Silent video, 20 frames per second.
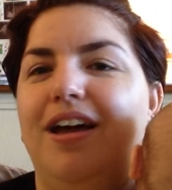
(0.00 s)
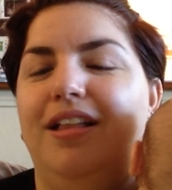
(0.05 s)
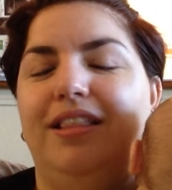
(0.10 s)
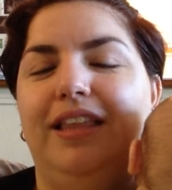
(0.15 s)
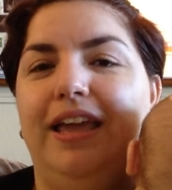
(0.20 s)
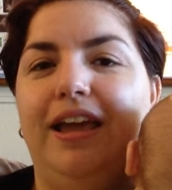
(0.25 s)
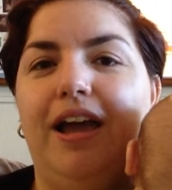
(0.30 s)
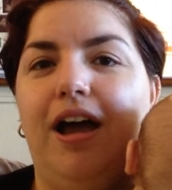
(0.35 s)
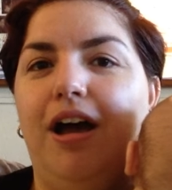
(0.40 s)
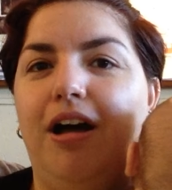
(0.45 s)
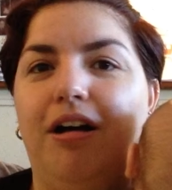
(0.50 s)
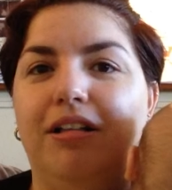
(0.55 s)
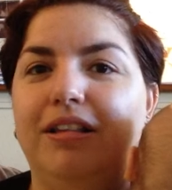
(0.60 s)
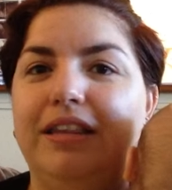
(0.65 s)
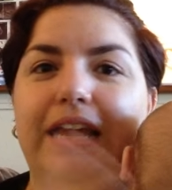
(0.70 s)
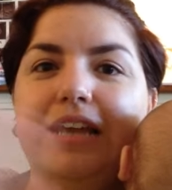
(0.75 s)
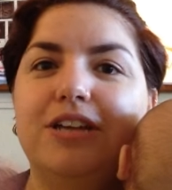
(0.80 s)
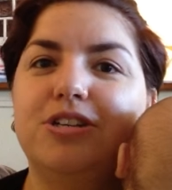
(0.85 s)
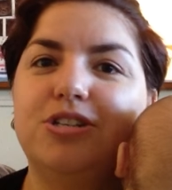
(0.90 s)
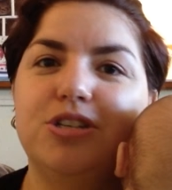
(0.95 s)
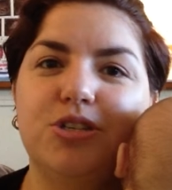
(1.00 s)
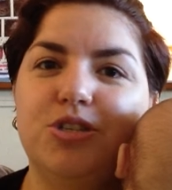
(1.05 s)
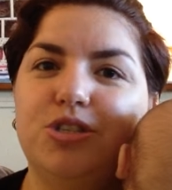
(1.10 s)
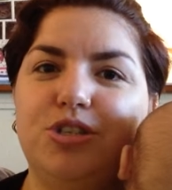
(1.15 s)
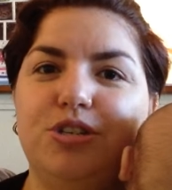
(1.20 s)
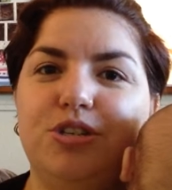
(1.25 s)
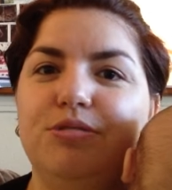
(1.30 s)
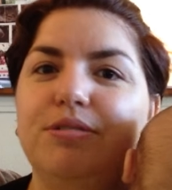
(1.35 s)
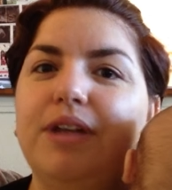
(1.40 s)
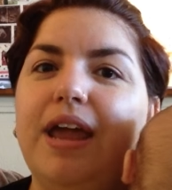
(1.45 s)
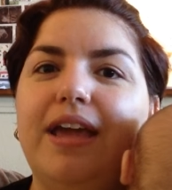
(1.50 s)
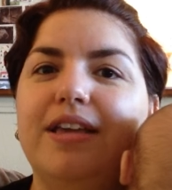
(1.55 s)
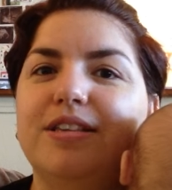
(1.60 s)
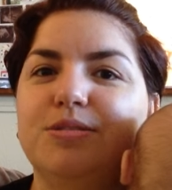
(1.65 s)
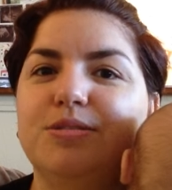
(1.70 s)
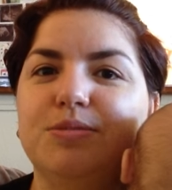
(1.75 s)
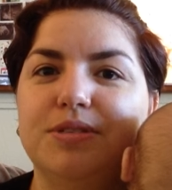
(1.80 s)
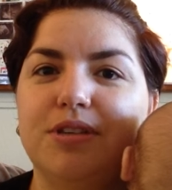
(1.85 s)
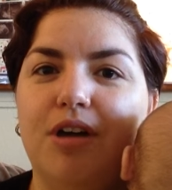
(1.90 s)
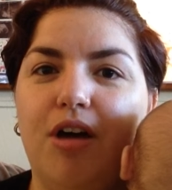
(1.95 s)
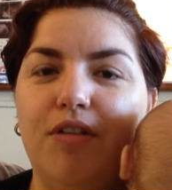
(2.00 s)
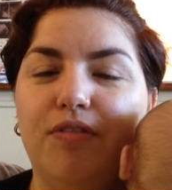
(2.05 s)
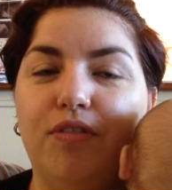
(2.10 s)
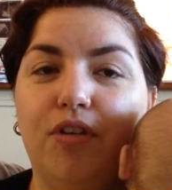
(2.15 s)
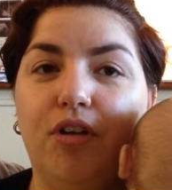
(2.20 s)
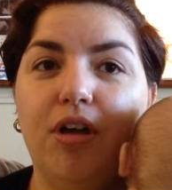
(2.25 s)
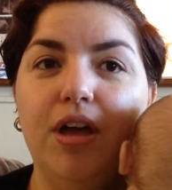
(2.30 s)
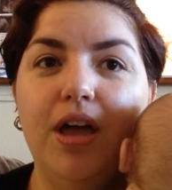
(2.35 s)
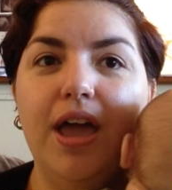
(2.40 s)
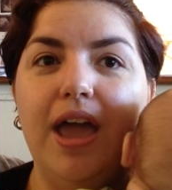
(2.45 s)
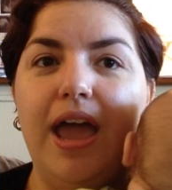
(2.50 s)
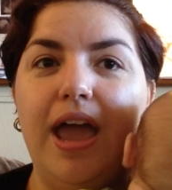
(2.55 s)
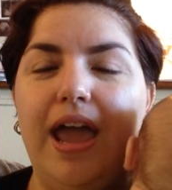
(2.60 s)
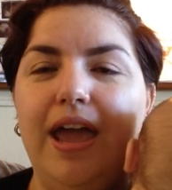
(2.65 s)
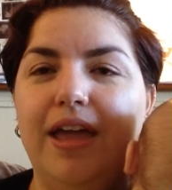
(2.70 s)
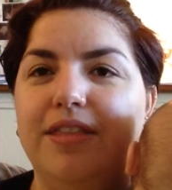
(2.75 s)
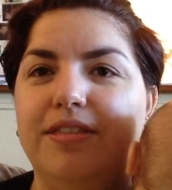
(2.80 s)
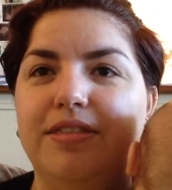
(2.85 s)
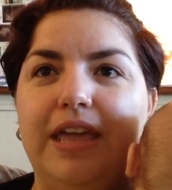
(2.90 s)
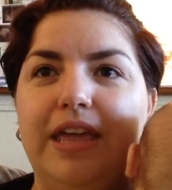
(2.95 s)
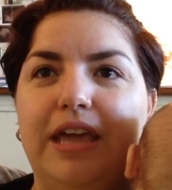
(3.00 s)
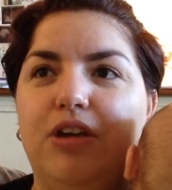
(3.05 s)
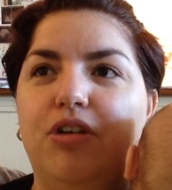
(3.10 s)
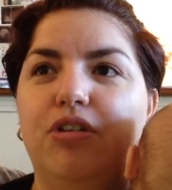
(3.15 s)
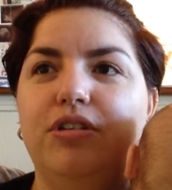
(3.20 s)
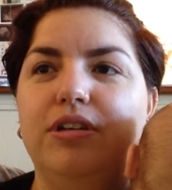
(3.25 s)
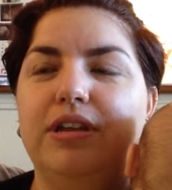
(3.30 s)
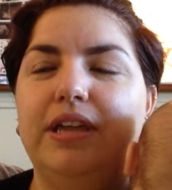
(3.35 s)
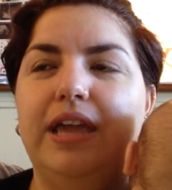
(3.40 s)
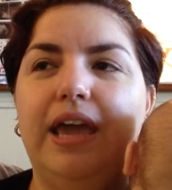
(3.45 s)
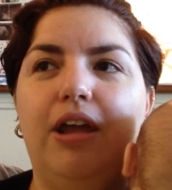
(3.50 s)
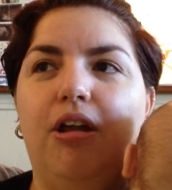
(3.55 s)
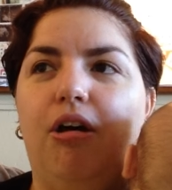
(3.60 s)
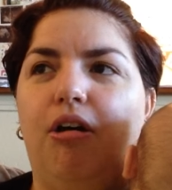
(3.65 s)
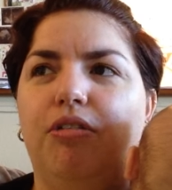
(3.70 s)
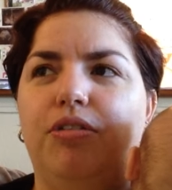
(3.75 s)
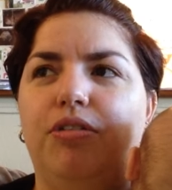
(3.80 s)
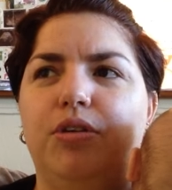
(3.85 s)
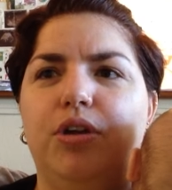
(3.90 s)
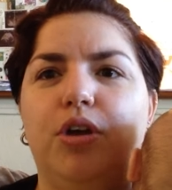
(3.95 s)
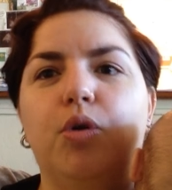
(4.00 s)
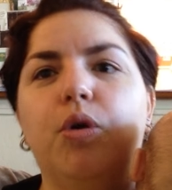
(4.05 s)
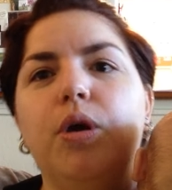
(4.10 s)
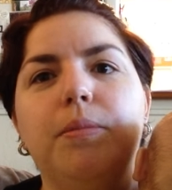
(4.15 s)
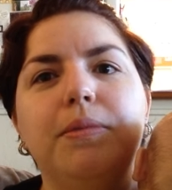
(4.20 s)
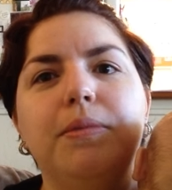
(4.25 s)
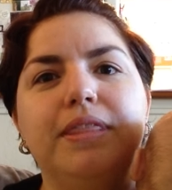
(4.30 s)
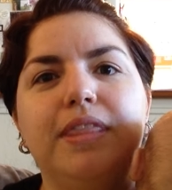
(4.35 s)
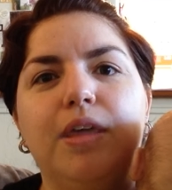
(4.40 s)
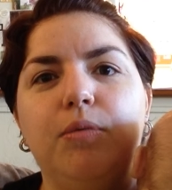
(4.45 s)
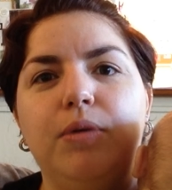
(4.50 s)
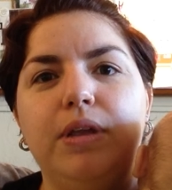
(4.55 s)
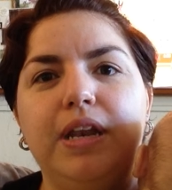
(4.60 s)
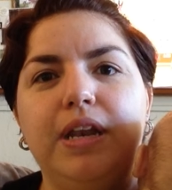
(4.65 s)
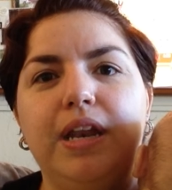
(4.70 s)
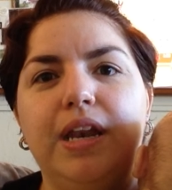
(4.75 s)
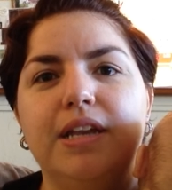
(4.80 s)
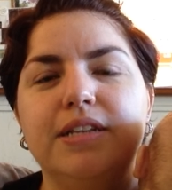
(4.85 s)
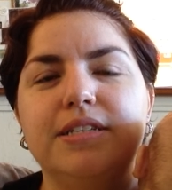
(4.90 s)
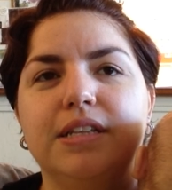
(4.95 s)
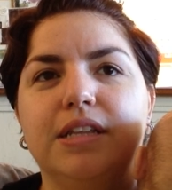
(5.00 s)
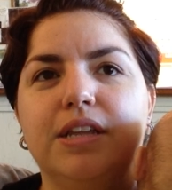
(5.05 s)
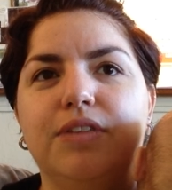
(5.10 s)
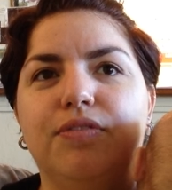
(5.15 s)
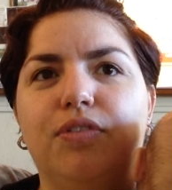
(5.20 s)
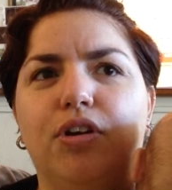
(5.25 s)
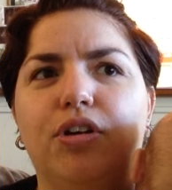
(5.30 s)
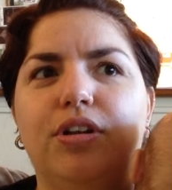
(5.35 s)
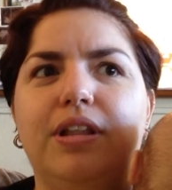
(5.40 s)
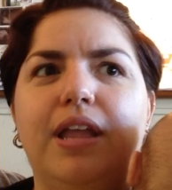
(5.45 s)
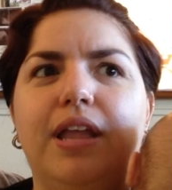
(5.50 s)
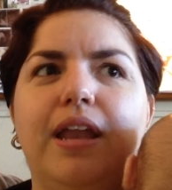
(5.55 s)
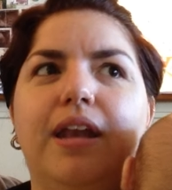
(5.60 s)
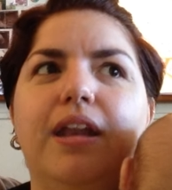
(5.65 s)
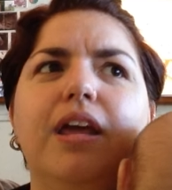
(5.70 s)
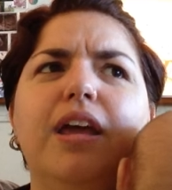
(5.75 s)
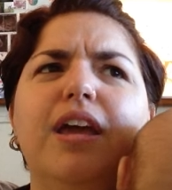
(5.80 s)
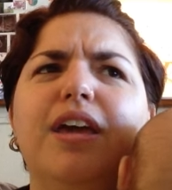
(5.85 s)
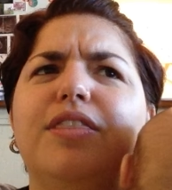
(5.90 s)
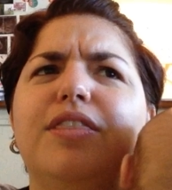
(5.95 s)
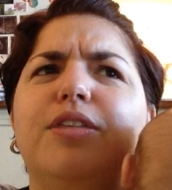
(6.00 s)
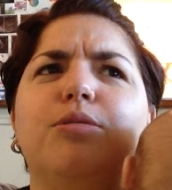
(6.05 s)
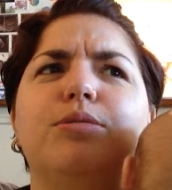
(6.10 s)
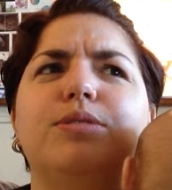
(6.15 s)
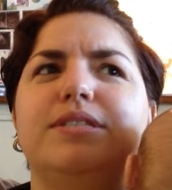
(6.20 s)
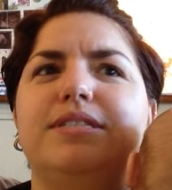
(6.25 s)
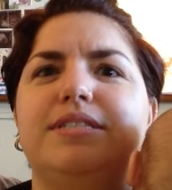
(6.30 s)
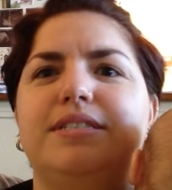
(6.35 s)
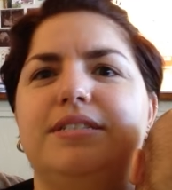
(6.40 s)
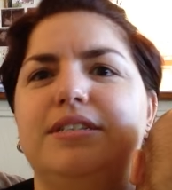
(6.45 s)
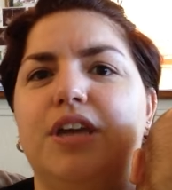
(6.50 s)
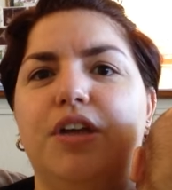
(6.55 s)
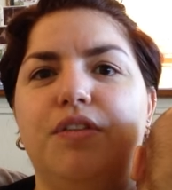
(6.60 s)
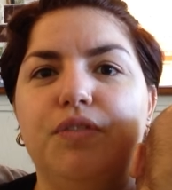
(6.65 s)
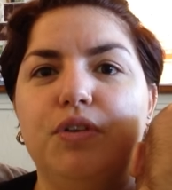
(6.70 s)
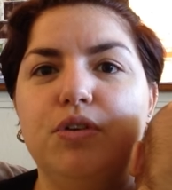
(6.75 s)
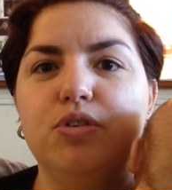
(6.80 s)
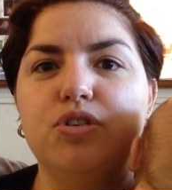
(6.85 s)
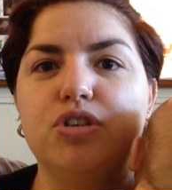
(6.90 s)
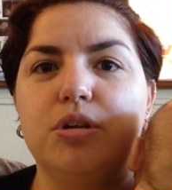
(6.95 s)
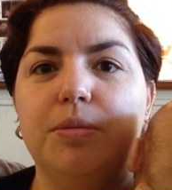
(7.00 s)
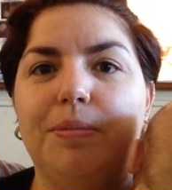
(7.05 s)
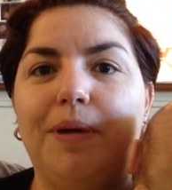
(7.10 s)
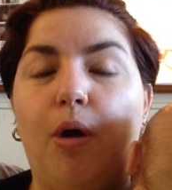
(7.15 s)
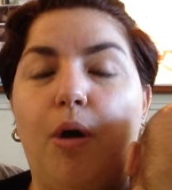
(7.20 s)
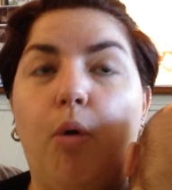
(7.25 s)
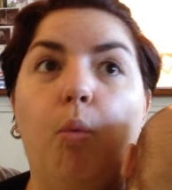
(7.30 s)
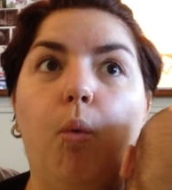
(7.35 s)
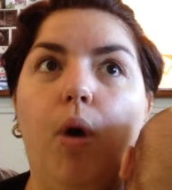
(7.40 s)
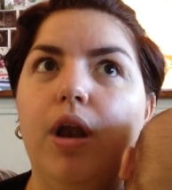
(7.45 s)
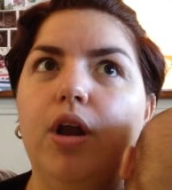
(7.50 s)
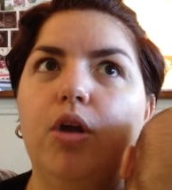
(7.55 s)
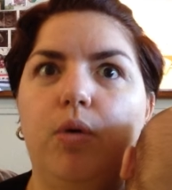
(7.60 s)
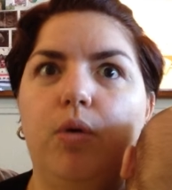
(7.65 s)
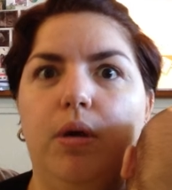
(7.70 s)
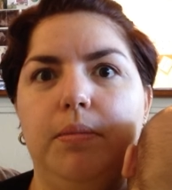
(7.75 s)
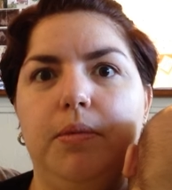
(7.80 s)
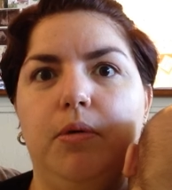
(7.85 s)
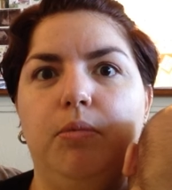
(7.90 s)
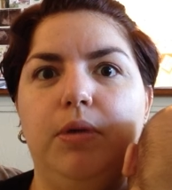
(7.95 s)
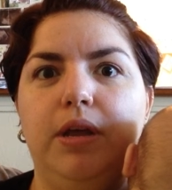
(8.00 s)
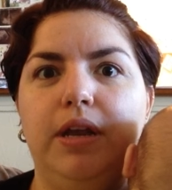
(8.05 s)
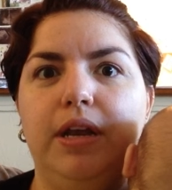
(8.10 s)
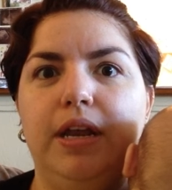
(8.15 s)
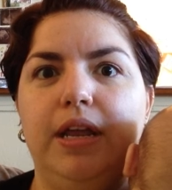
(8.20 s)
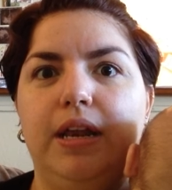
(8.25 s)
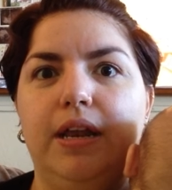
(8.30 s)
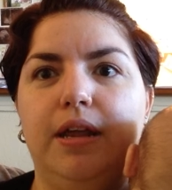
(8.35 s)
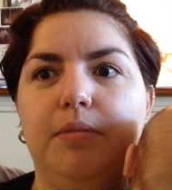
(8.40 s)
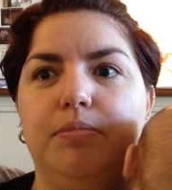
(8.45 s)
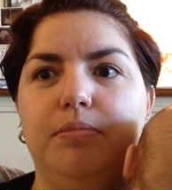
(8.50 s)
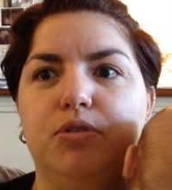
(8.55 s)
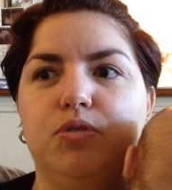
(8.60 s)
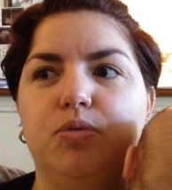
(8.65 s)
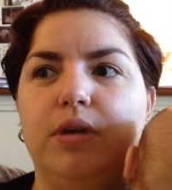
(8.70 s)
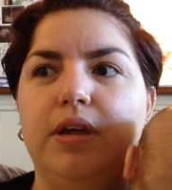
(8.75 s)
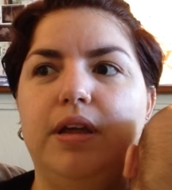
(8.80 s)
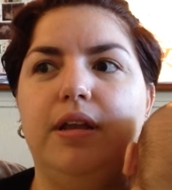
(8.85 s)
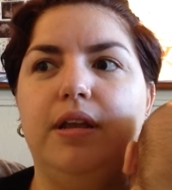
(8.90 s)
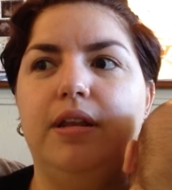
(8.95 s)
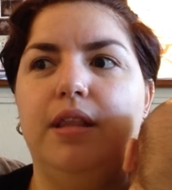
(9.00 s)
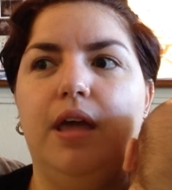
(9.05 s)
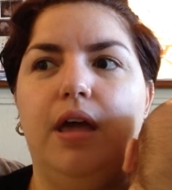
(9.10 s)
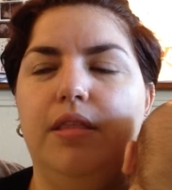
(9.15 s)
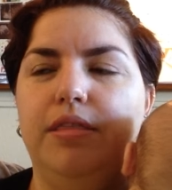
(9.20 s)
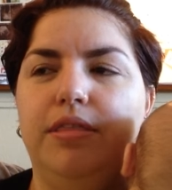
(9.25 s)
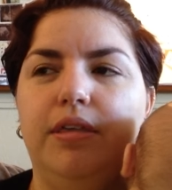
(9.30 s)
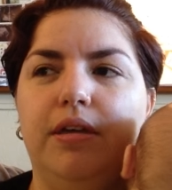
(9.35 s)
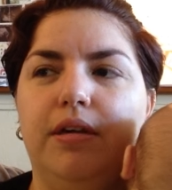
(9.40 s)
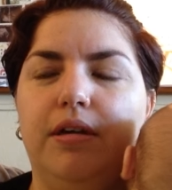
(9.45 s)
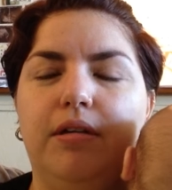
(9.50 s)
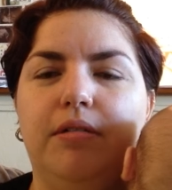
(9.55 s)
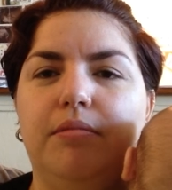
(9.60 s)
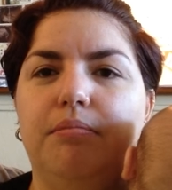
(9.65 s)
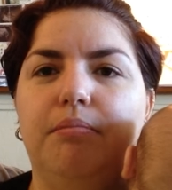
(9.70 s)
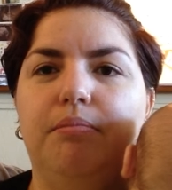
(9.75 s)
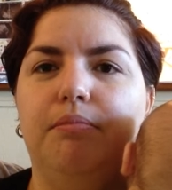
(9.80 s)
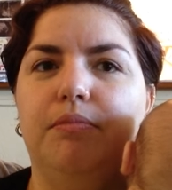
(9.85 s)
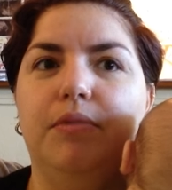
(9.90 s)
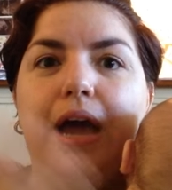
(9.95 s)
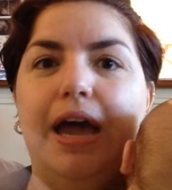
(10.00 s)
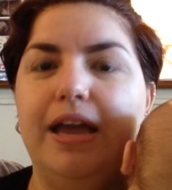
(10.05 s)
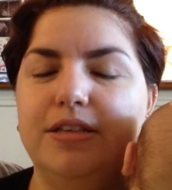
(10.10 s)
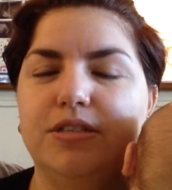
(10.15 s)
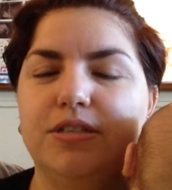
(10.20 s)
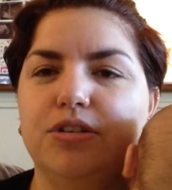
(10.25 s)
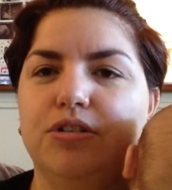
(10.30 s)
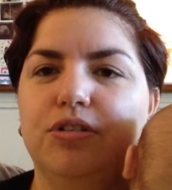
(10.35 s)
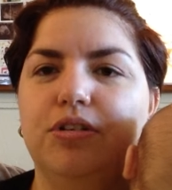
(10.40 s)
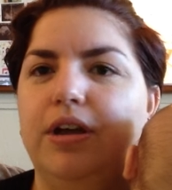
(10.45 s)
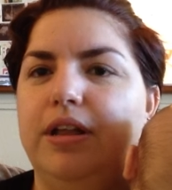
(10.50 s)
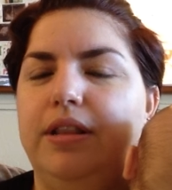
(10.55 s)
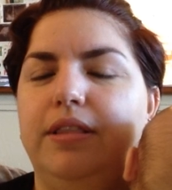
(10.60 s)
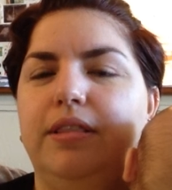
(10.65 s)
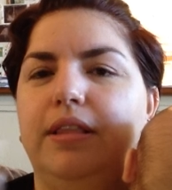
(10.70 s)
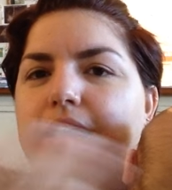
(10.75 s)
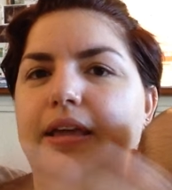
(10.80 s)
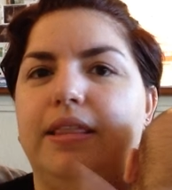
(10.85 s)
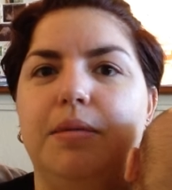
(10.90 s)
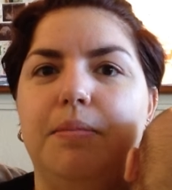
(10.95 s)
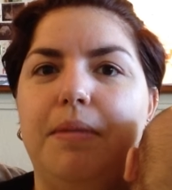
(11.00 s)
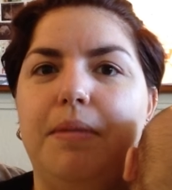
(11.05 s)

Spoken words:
like a hellacious 2 days. It was awful. And they couldn't get all the equipment that we needed delivered. And then there was confusion about what equipment we needed between the Kaiser and like the